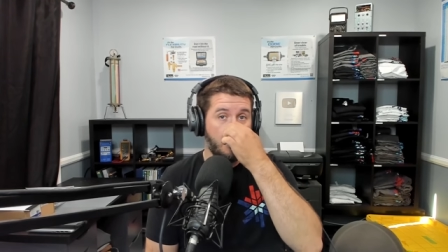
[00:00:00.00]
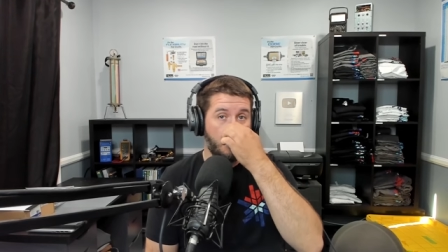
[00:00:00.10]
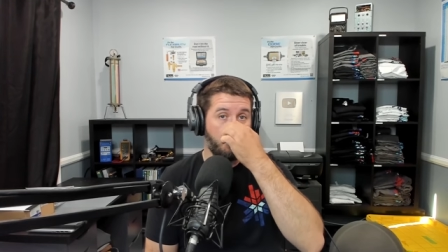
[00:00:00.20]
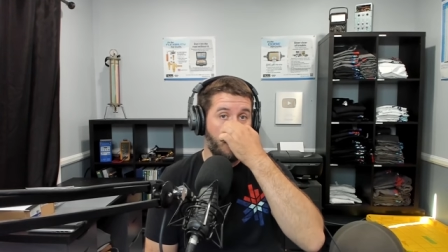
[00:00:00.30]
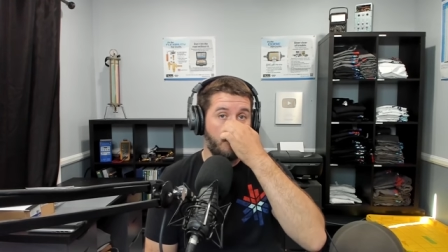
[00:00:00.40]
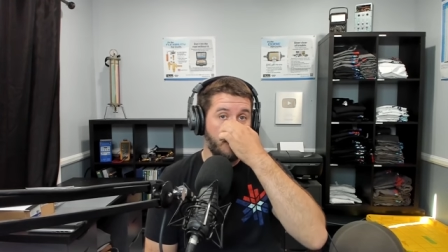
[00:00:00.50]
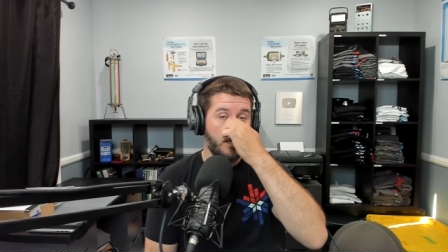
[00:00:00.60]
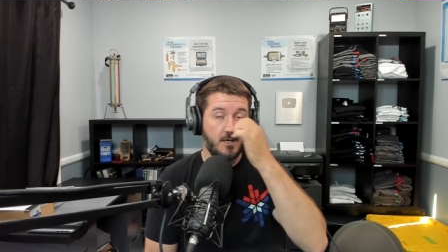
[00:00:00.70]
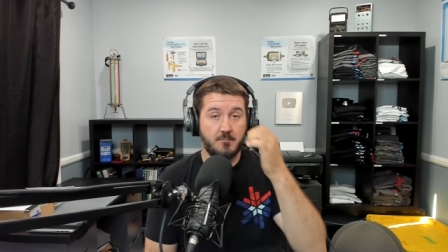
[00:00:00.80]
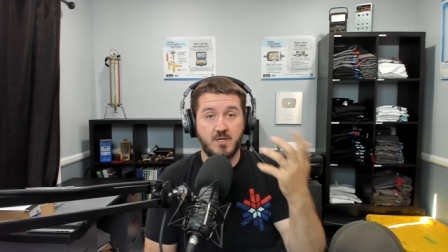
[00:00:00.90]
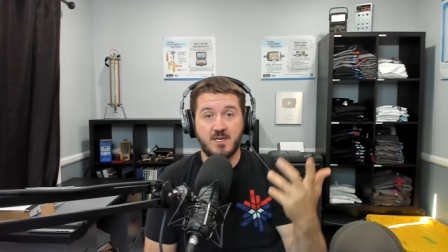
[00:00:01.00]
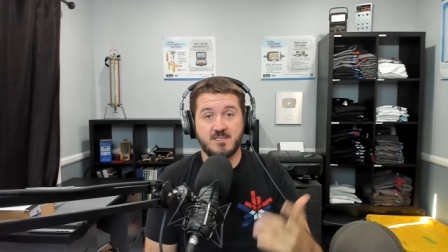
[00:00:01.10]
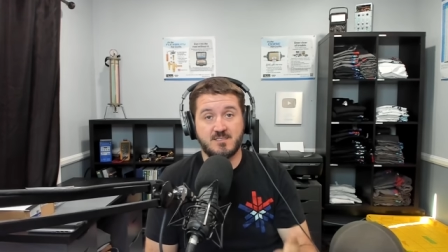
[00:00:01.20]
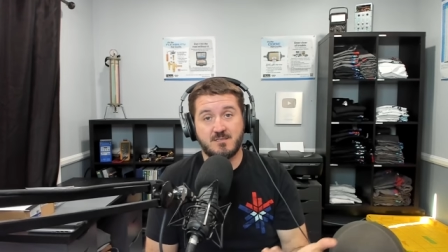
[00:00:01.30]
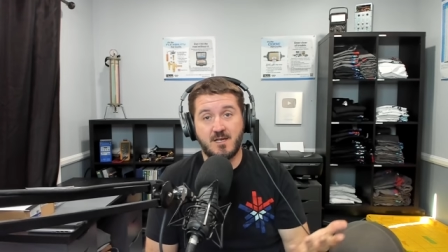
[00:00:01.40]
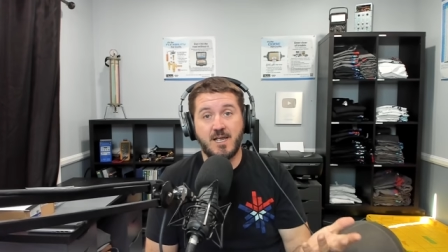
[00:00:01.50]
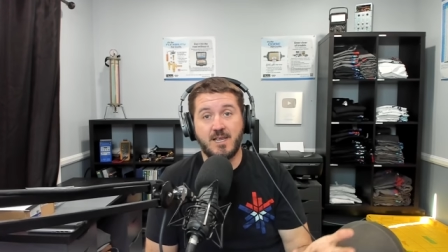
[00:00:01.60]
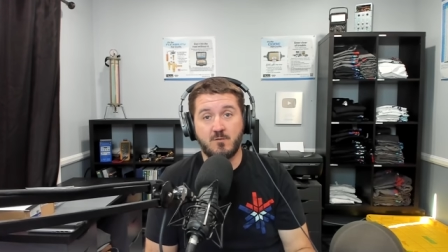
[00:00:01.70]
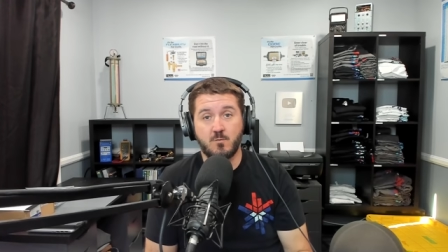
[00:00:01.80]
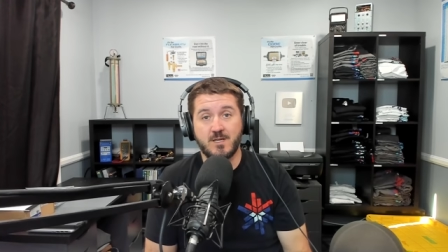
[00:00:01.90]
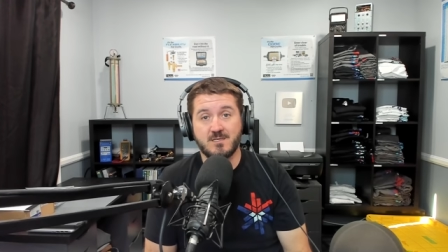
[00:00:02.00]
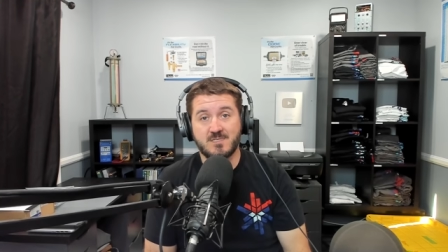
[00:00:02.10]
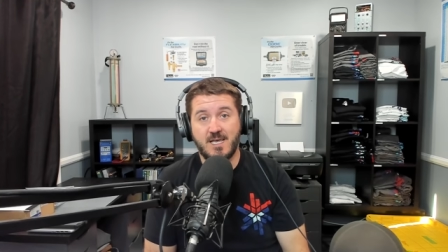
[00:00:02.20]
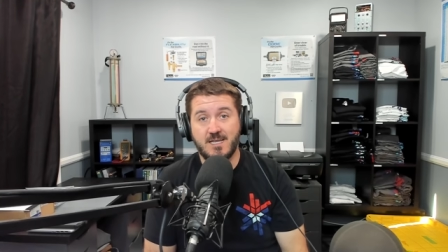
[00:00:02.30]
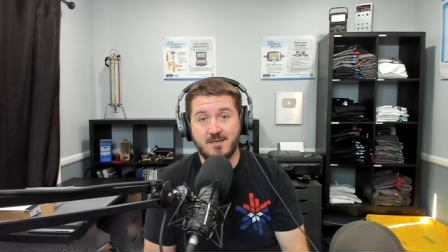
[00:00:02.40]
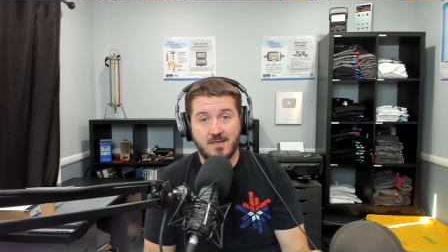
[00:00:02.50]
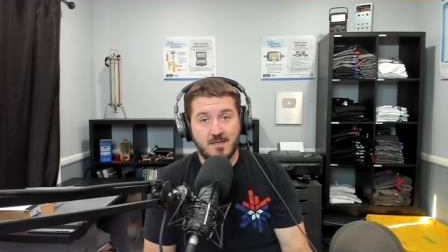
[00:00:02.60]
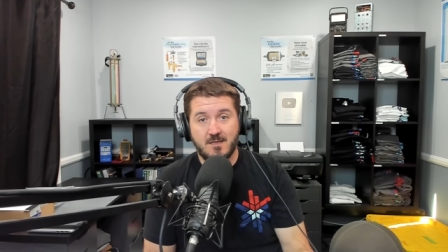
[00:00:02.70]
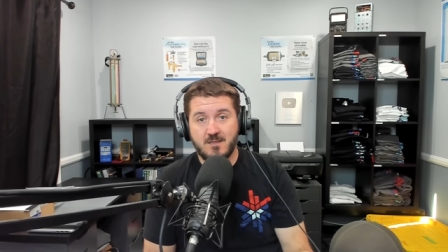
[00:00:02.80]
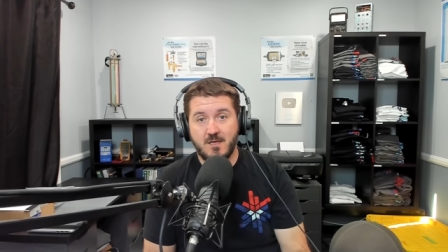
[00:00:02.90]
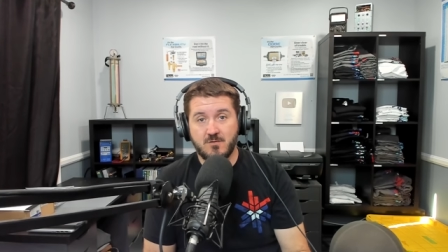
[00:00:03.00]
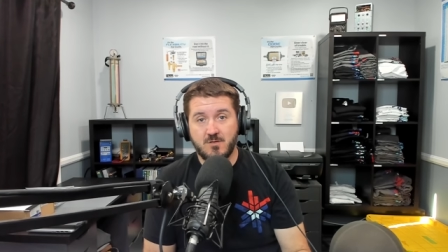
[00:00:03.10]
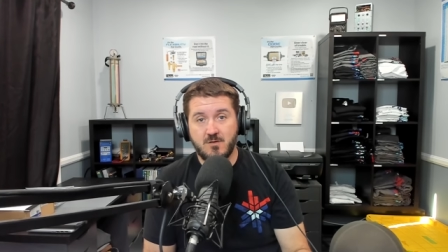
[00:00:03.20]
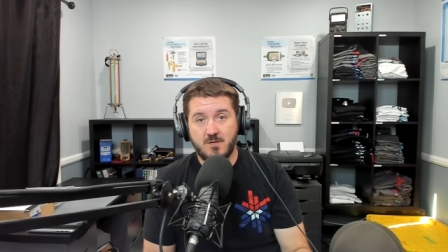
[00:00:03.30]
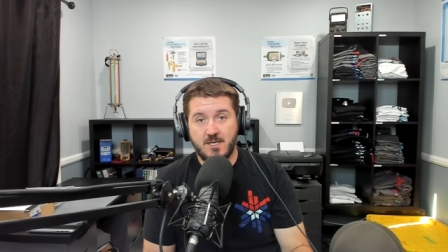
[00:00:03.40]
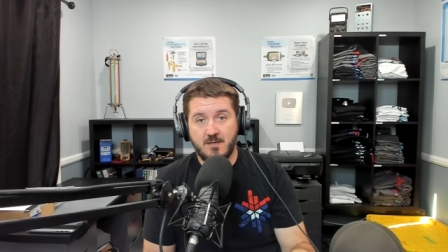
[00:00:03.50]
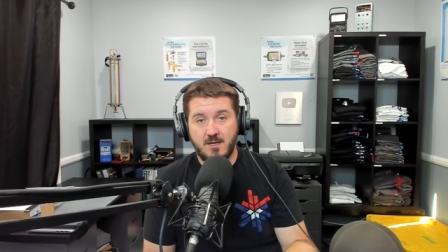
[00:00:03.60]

They probably, uh, because I had reset the other unit.